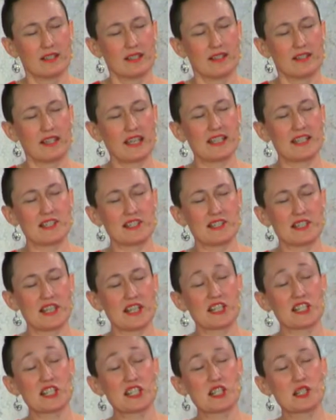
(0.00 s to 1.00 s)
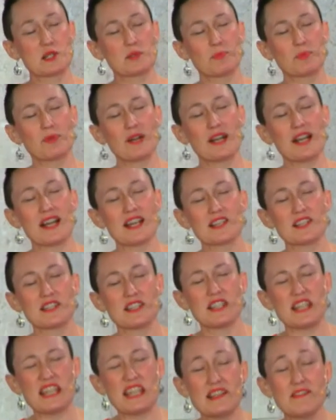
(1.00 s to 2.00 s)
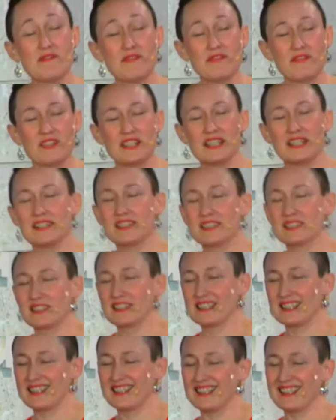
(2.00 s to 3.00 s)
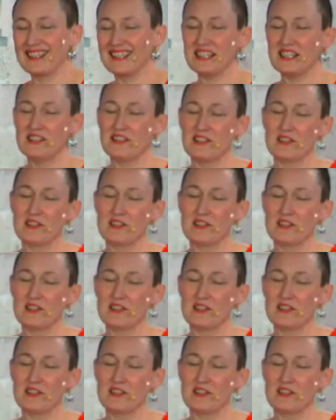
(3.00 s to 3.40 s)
that is expressed infinitely